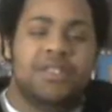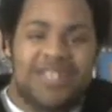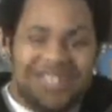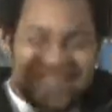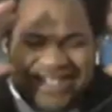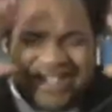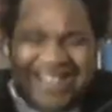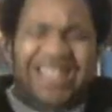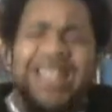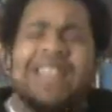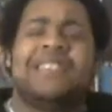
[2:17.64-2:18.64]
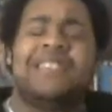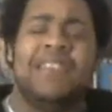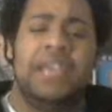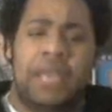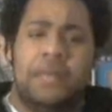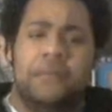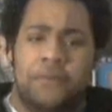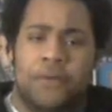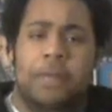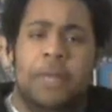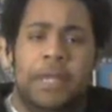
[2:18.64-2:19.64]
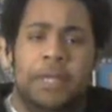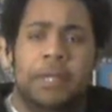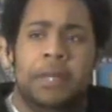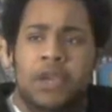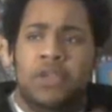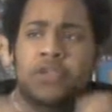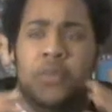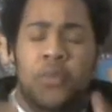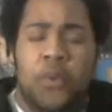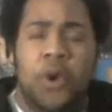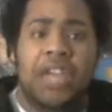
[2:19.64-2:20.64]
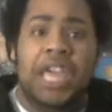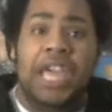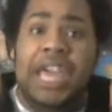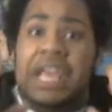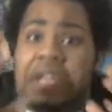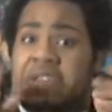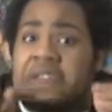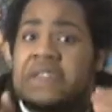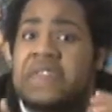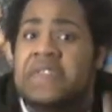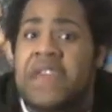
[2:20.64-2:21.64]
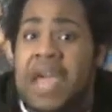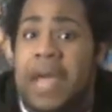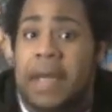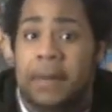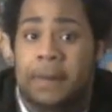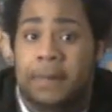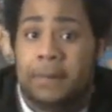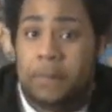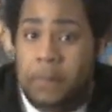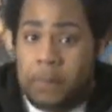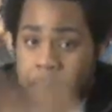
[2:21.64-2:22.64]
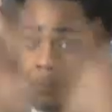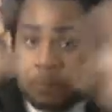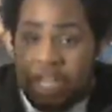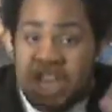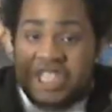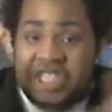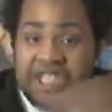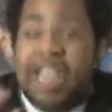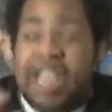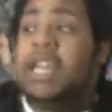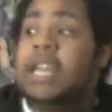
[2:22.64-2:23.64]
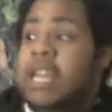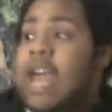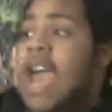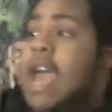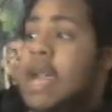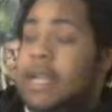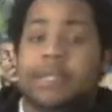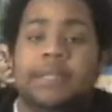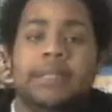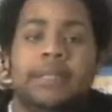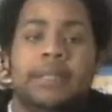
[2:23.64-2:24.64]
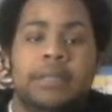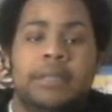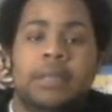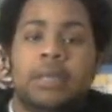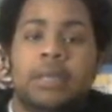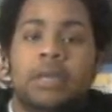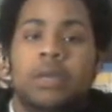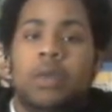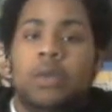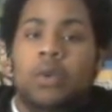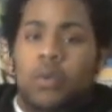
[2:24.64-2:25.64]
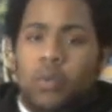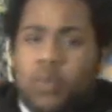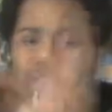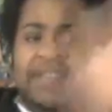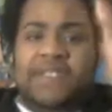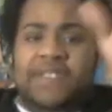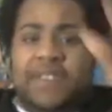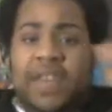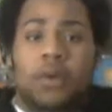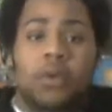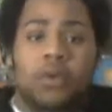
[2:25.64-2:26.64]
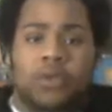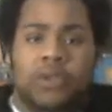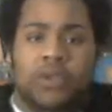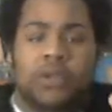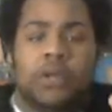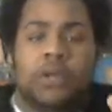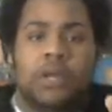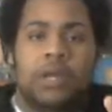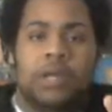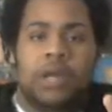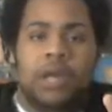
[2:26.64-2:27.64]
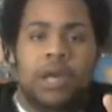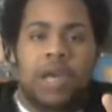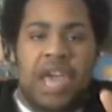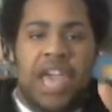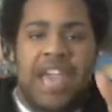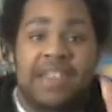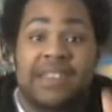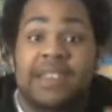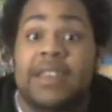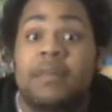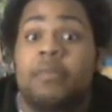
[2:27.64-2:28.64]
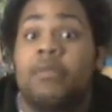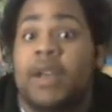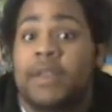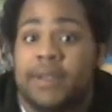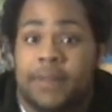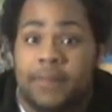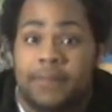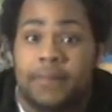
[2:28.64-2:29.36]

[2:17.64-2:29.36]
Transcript: Just let that sink in for a minute. Twerking is a thing. Shaking an ass with skills is impressive.